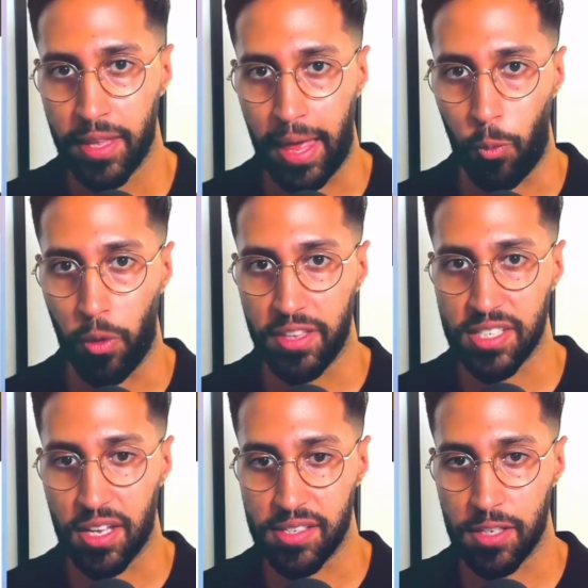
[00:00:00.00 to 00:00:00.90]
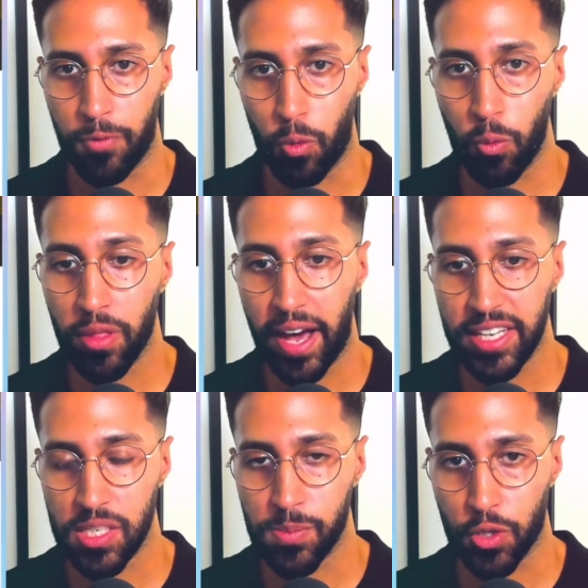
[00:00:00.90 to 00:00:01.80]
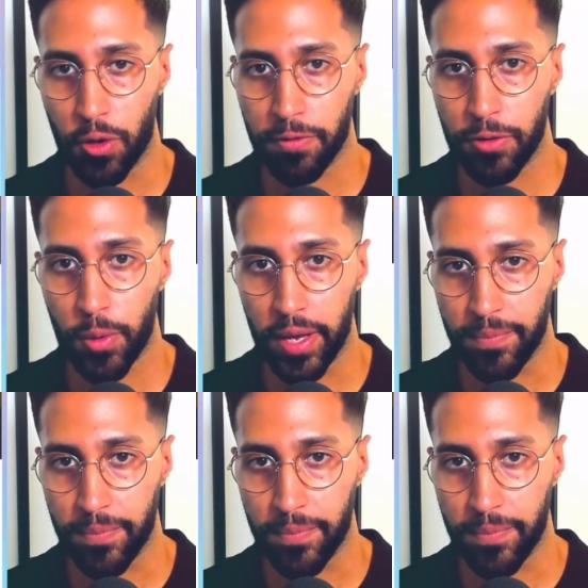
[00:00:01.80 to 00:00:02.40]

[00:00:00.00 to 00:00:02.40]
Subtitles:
And what this does is, for all the items going through it,